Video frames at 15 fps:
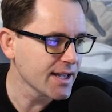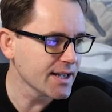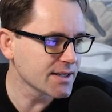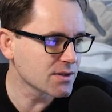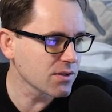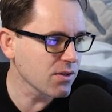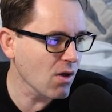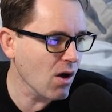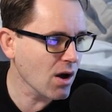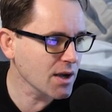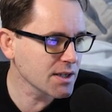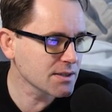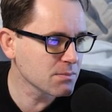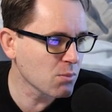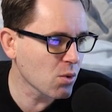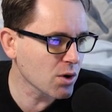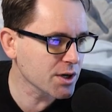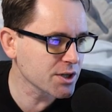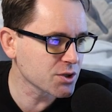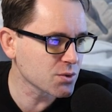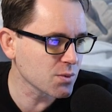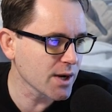As long as
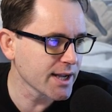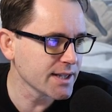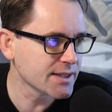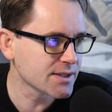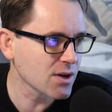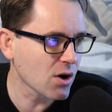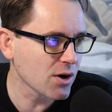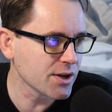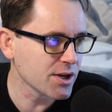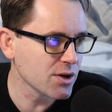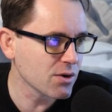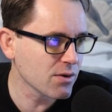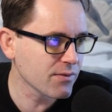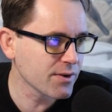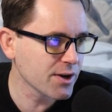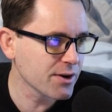mortgage rates are year over